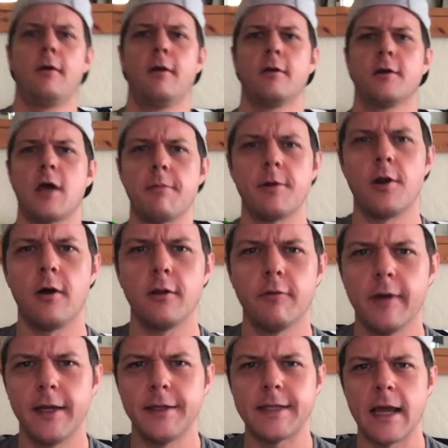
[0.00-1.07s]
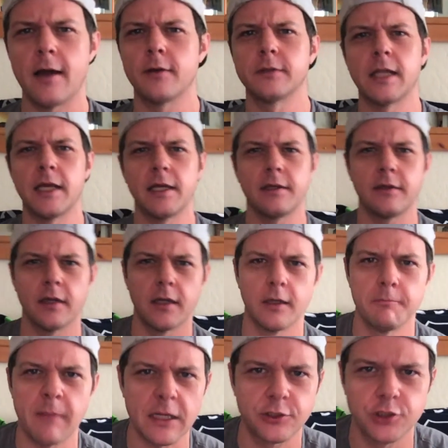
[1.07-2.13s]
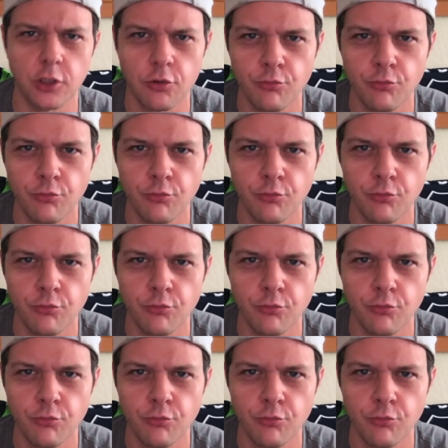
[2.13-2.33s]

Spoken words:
coming all the way down like Macho